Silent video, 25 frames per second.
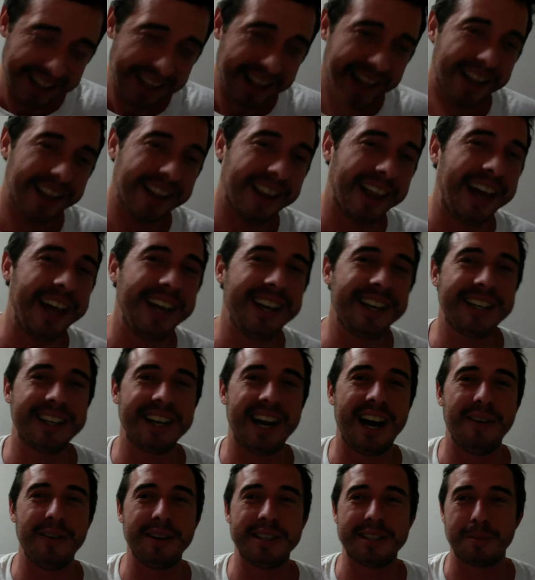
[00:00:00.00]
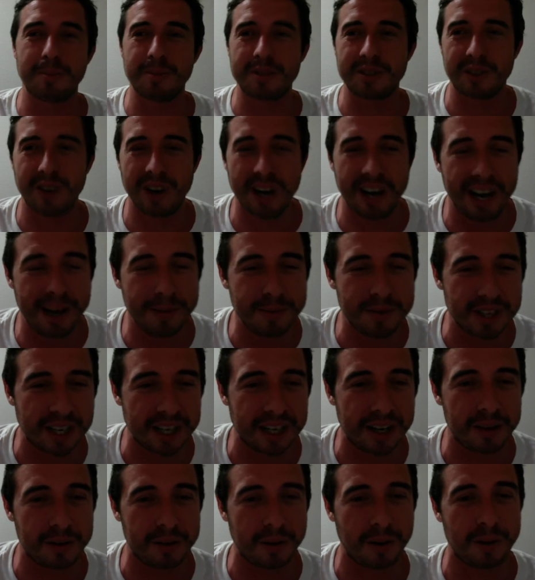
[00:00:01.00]
Like, comment, subscribe. Check
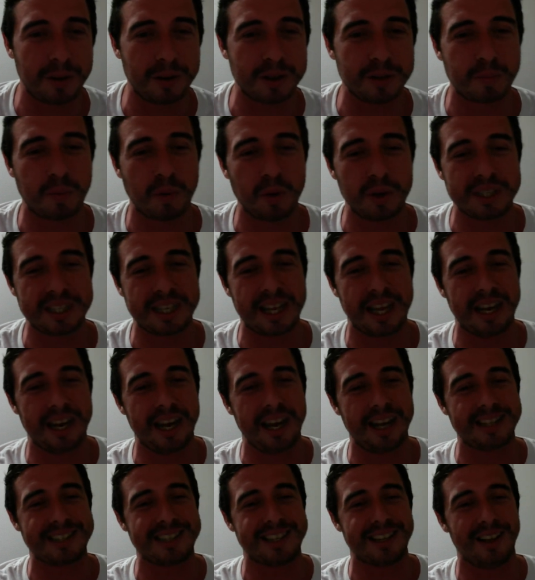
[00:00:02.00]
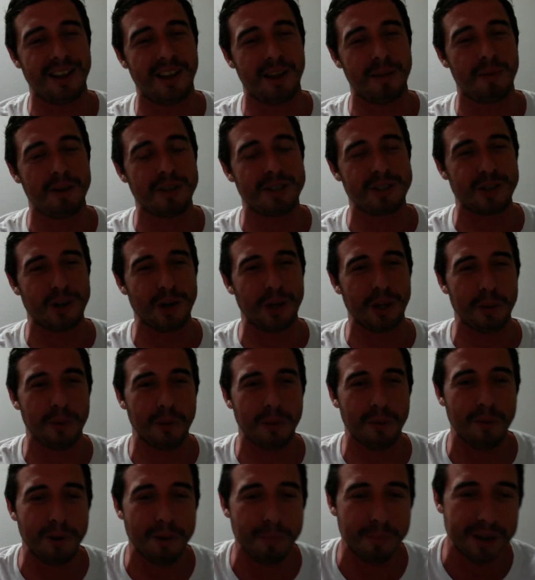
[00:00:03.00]
out KocoSports.net. Slowly but surely
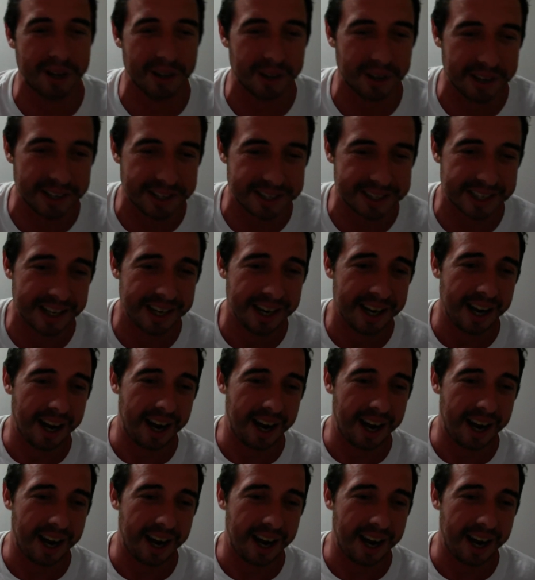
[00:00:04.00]
we'll rebuild this.